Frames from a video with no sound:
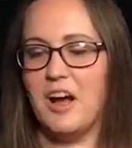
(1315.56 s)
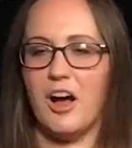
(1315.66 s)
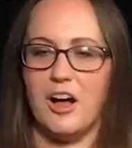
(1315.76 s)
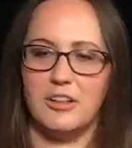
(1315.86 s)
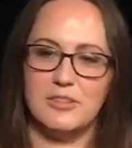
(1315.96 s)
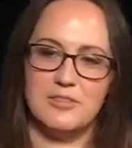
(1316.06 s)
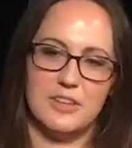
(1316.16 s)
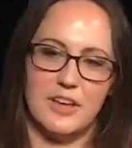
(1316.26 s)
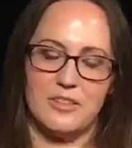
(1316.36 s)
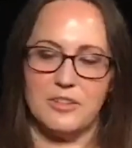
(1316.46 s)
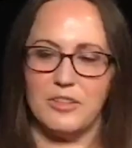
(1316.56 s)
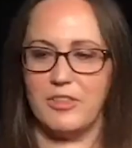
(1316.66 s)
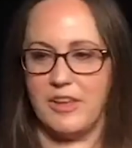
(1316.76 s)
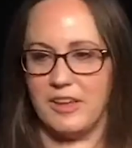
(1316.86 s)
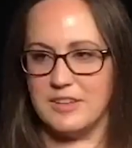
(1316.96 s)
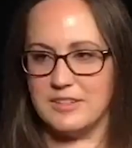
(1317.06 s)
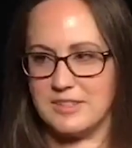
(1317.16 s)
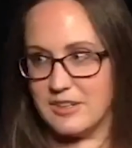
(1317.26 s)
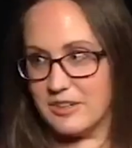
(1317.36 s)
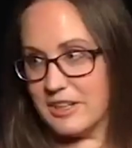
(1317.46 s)
all of the other things
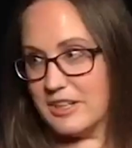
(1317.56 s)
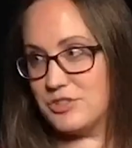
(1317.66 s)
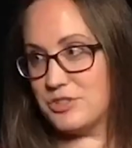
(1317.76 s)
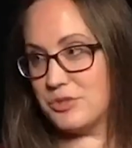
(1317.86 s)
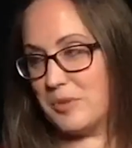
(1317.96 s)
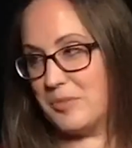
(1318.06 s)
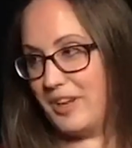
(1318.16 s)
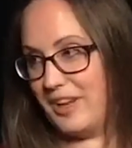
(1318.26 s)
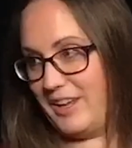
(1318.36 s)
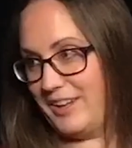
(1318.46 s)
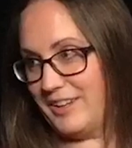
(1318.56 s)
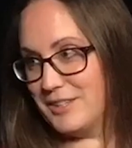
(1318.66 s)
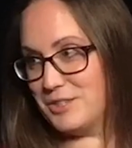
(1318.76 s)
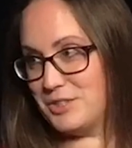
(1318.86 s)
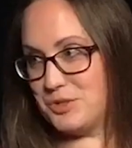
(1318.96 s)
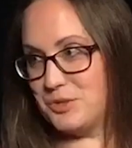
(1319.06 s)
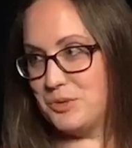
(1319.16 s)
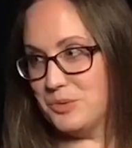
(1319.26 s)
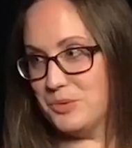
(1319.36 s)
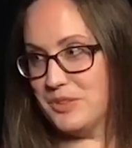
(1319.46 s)
that are contributing
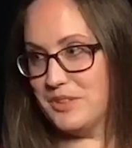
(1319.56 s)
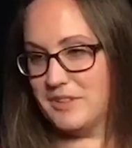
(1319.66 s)
to